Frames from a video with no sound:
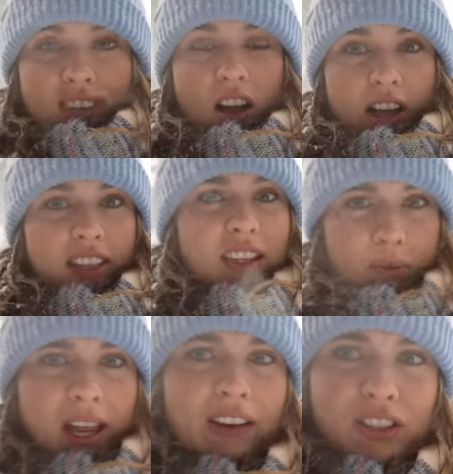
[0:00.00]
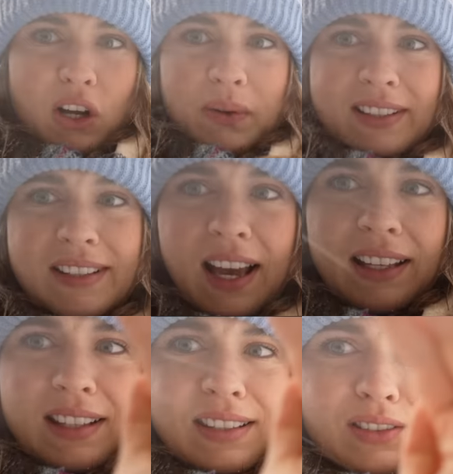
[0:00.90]
Oh, I think we have to go
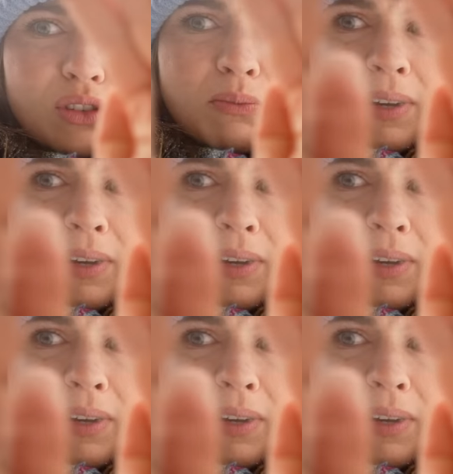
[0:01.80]
inside. This is too